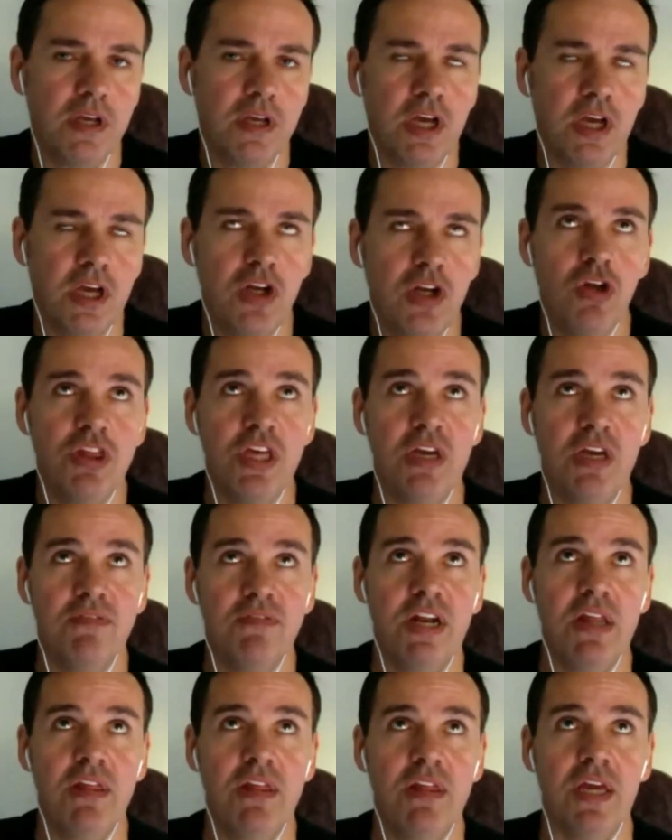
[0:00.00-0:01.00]
Can you think of
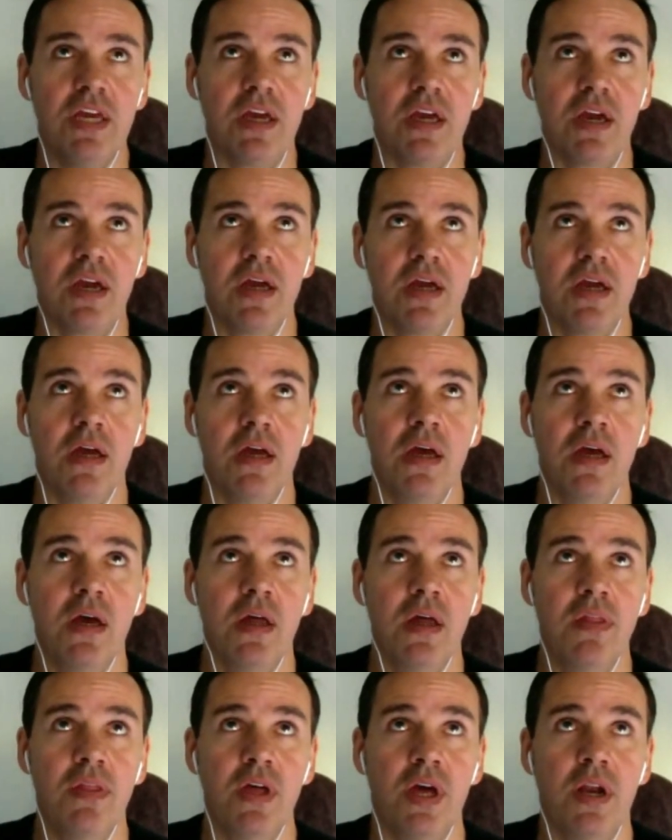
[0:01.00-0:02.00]
anything
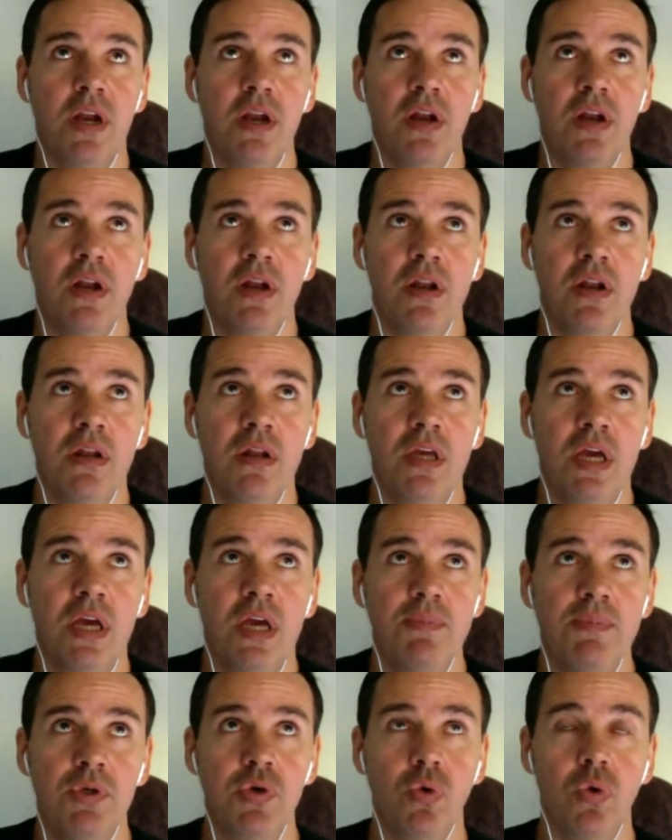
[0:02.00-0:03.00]
that
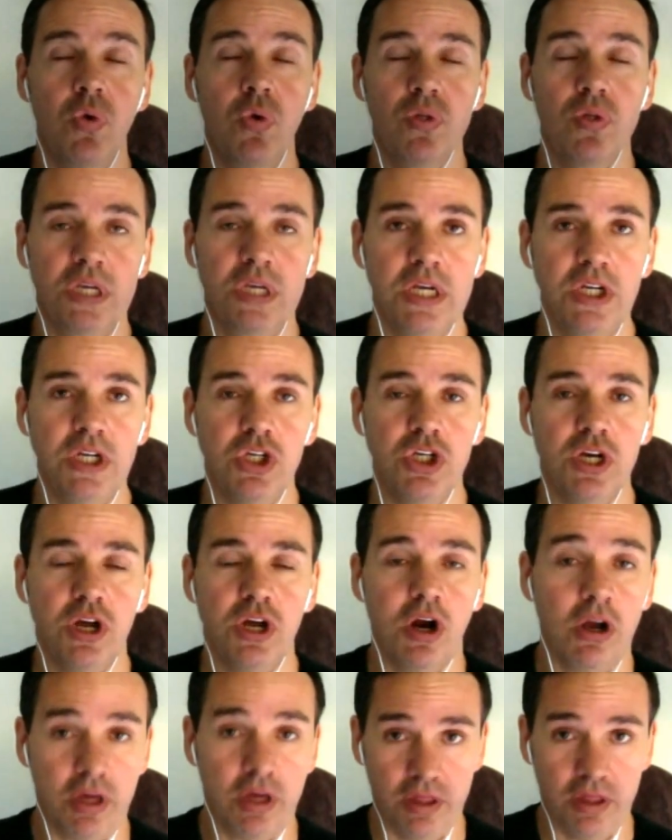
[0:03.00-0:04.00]
keeps your teacher, and
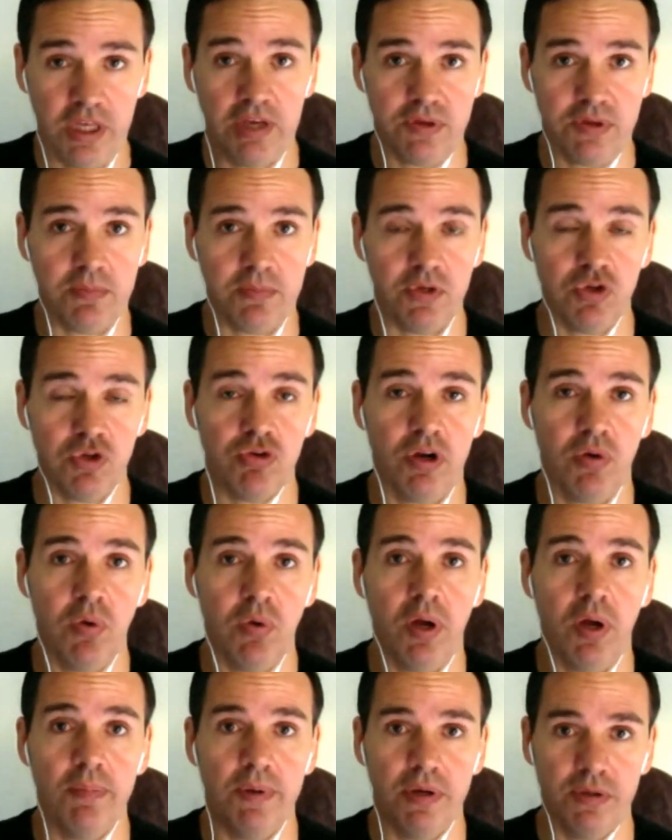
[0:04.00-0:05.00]
I can think of something straight
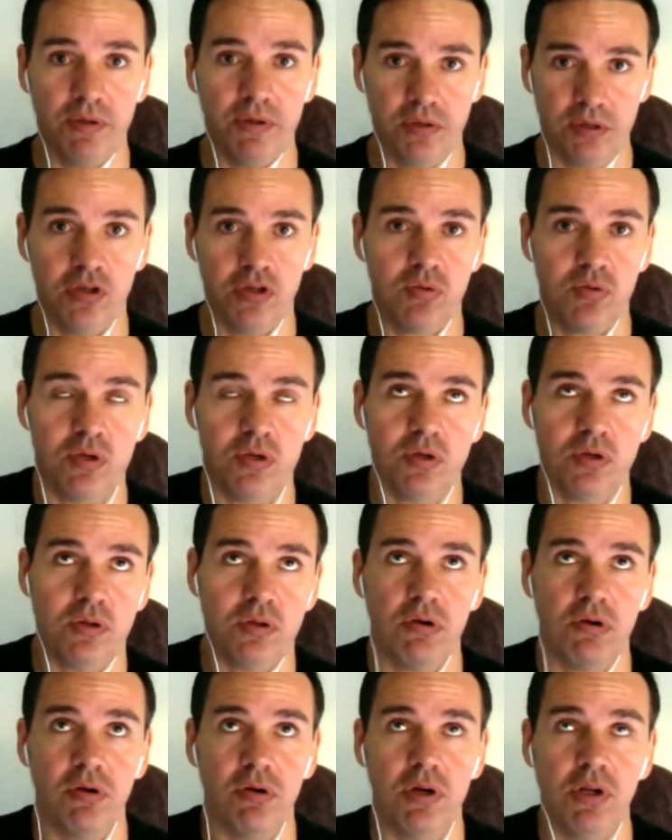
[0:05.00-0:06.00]
away, but I just want to
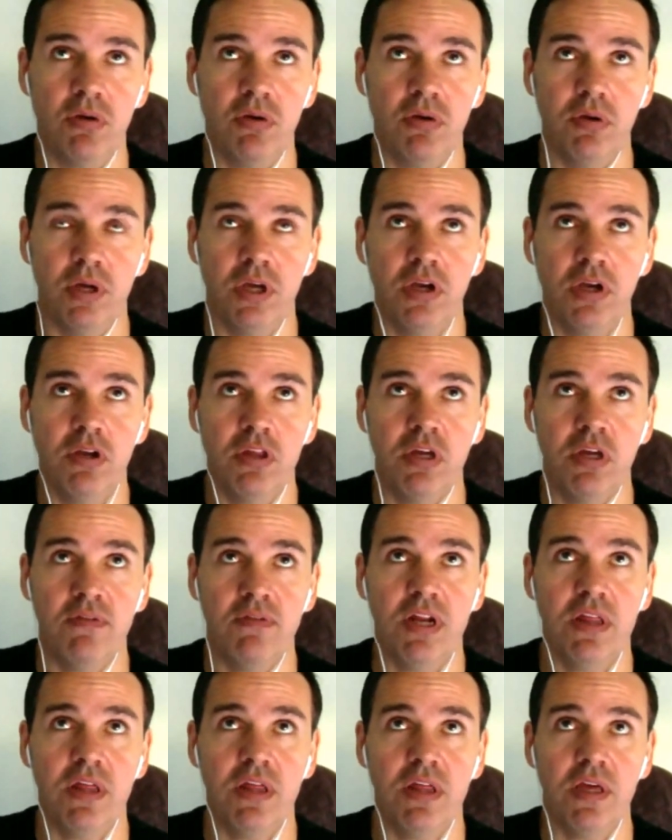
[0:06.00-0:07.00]
throw it to you. Can you think of
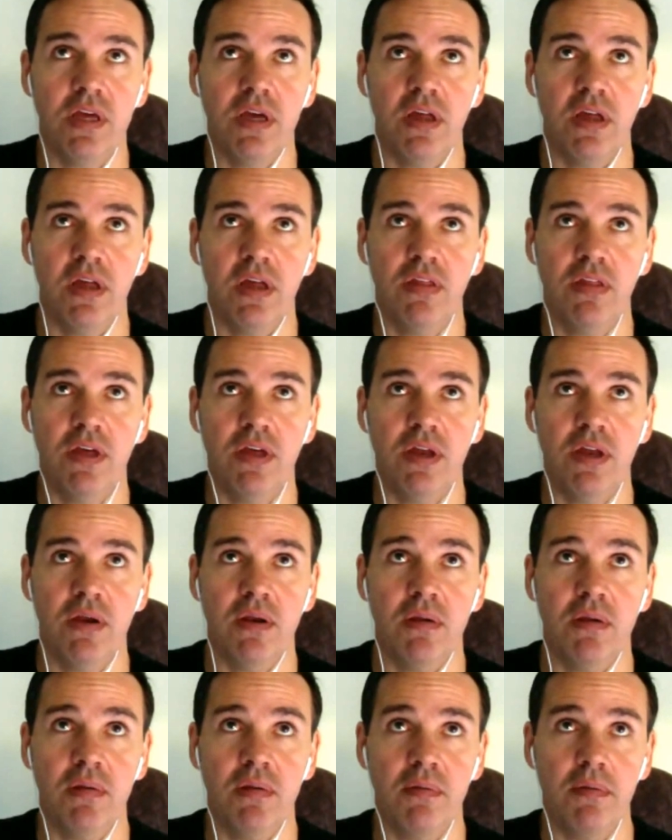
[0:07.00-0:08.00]
anything that
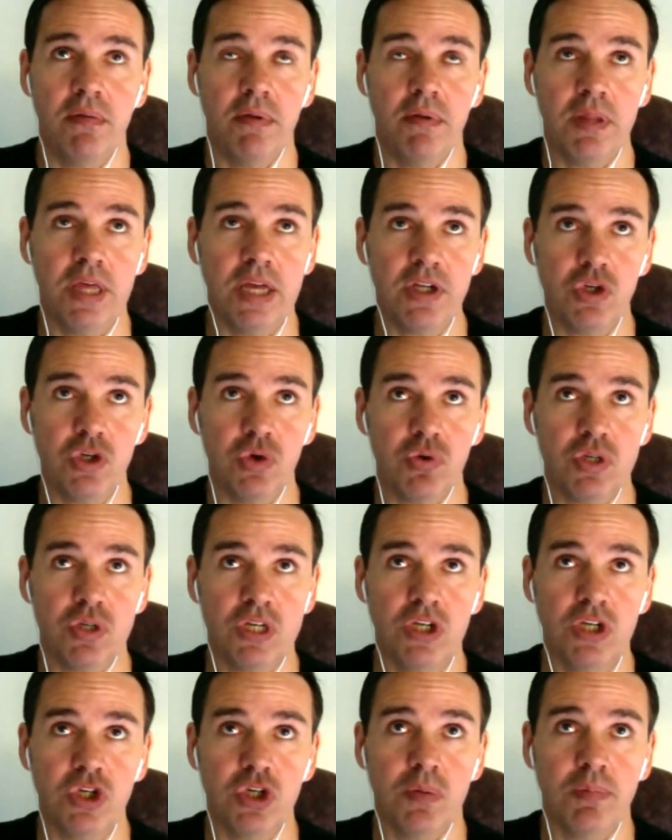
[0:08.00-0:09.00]
gets your
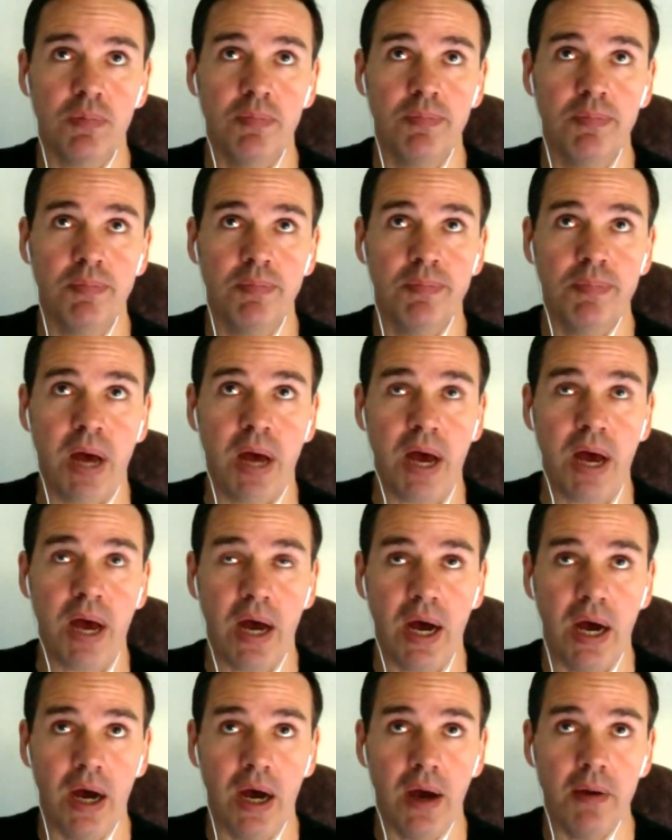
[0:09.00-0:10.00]
teacher
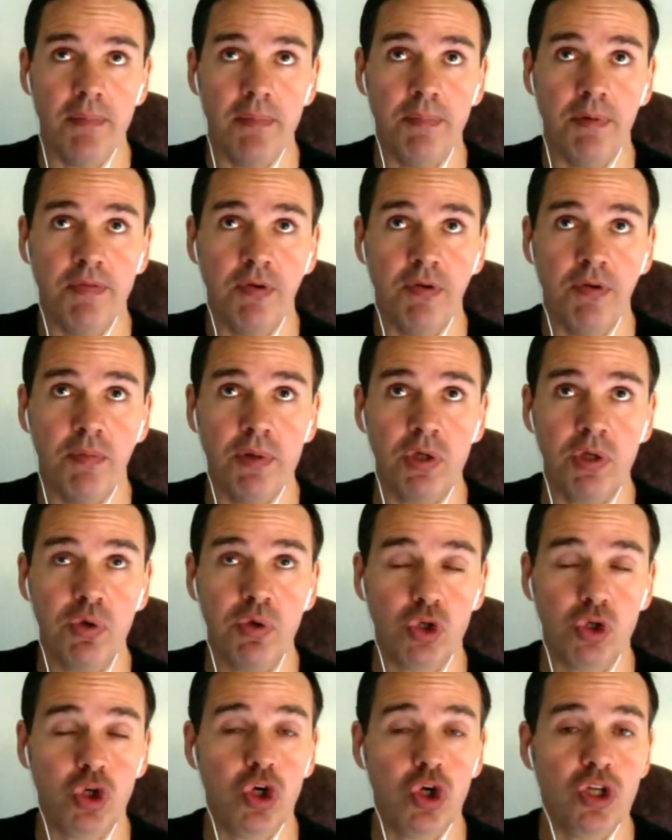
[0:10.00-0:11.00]
performing to
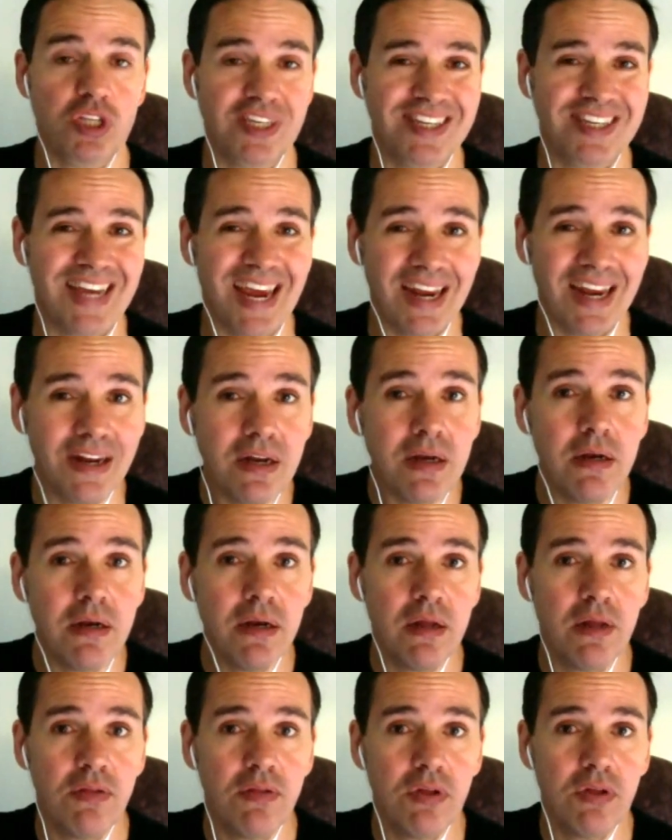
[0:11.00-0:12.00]
a certain standard
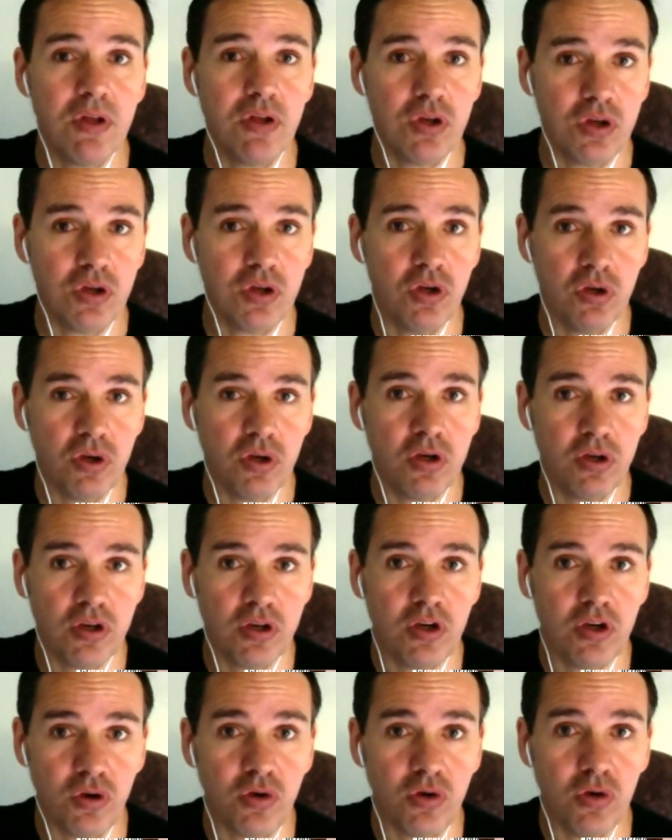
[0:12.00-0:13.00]
that
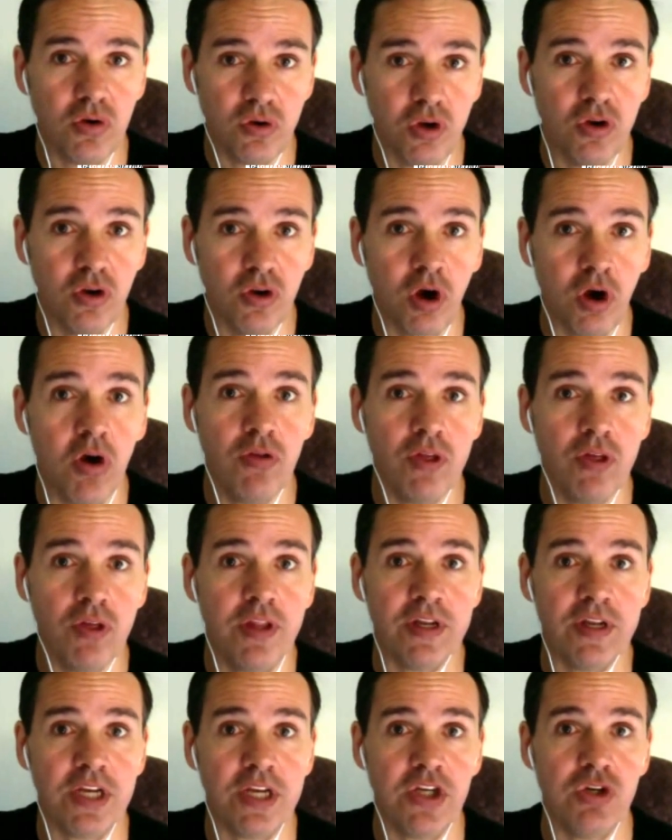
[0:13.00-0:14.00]
you know that
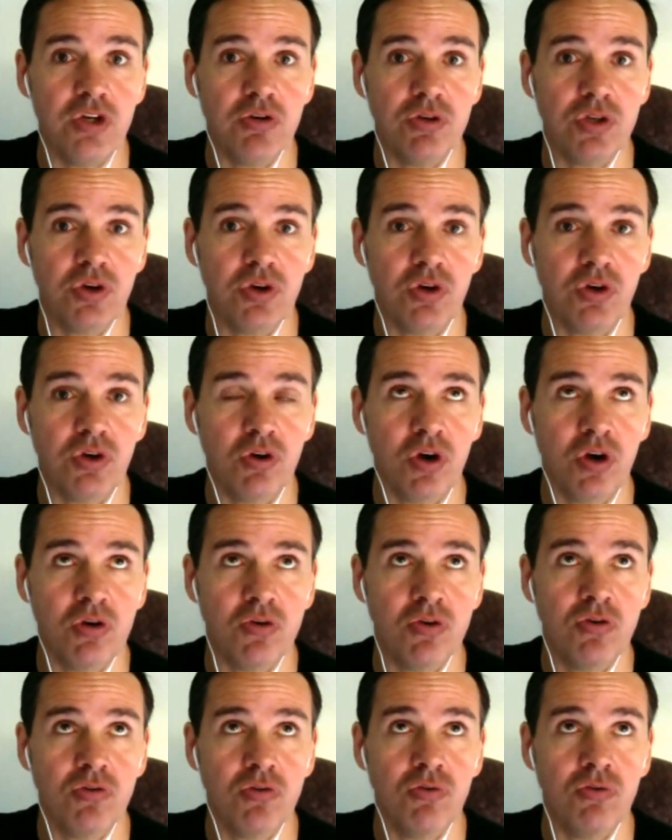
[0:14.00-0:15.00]
the teacher is not going
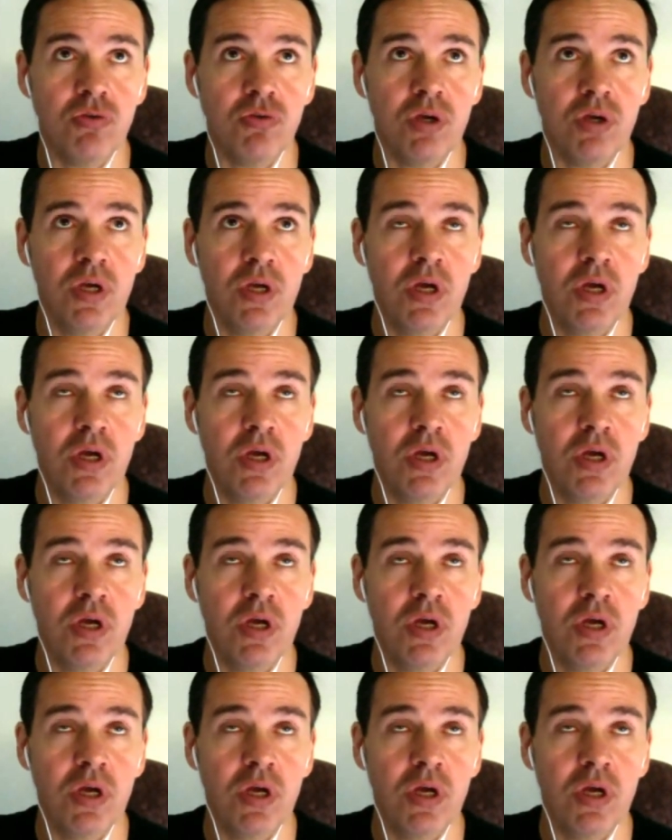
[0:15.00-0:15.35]
to